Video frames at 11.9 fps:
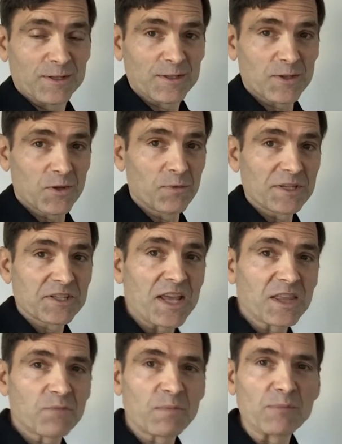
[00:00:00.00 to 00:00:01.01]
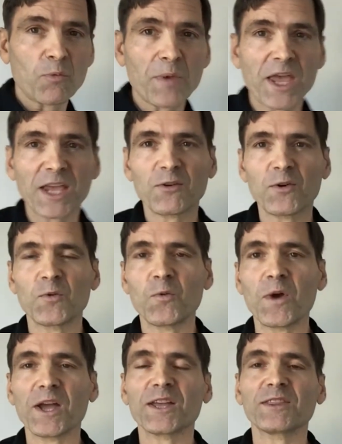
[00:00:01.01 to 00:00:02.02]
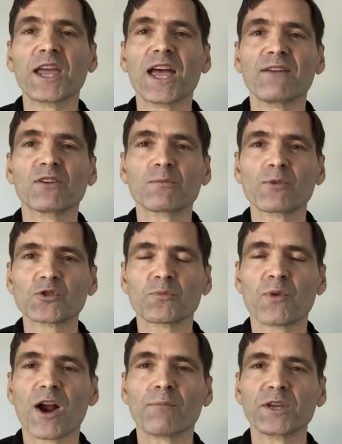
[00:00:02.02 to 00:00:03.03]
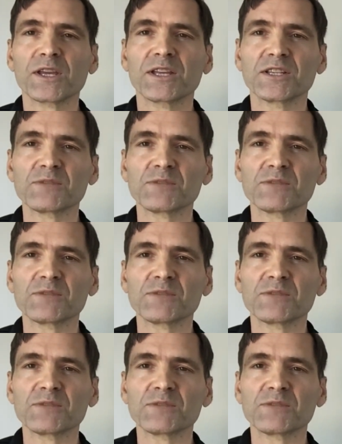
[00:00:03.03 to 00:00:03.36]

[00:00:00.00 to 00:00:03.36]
So the mistake that people make when they have a commercial property